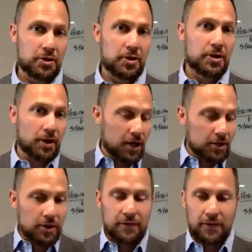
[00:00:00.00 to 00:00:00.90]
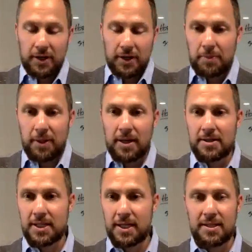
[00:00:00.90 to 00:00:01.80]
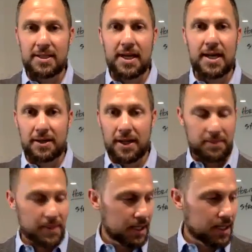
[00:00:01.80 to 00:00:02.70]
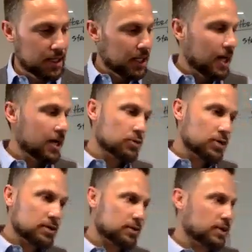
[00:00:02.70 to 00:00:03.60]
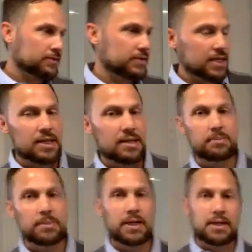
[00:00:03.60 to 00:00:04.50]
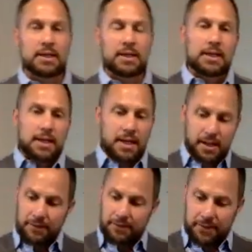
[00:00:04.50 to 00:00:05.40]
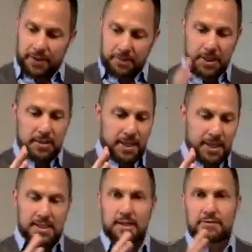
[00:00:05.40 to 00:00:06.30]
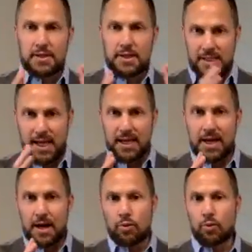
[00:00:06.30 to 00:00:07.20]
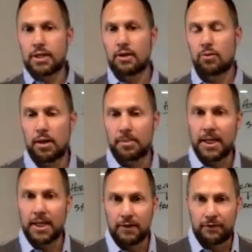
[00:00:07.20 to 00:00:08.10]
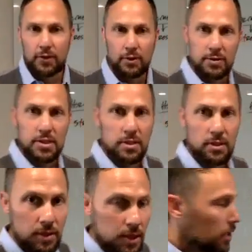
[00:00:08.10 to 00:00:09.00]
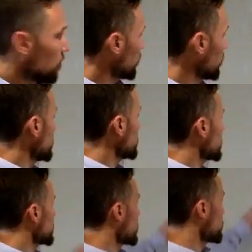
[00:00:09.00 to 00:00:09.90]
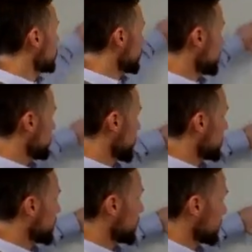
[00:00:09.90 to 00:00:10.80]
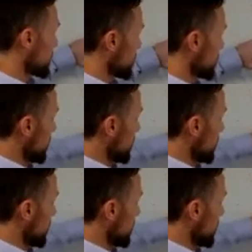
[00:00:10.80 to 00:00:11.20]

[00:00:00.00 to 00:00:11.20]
you're hungry for a couple hours a day. You're like, man, I really would love to eat, but I've committed myself to this 8-hour window where I'm eating food. So hormesis is one of the big things.